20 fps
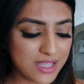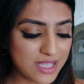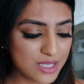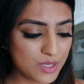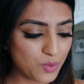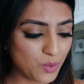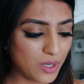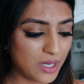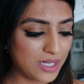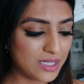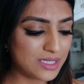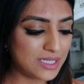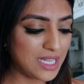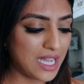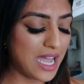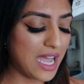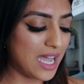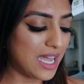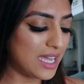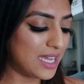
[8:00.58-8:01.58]
this one,
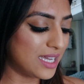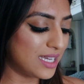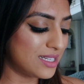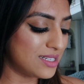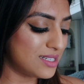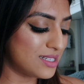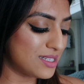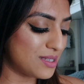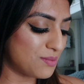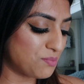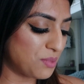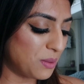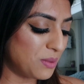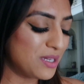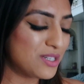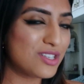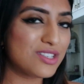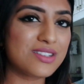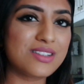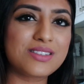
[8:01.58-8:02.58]
and
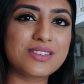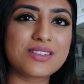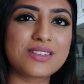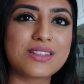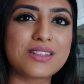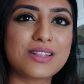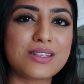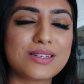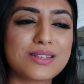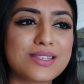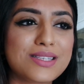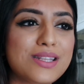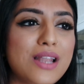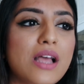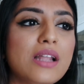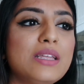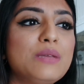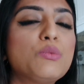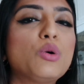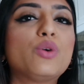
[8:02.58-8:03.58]
probably just a
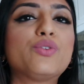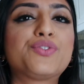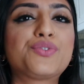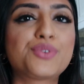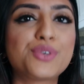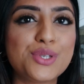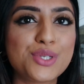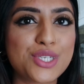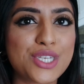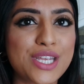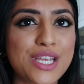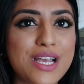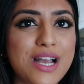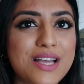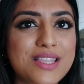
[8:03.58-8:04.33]
slightly more fruity.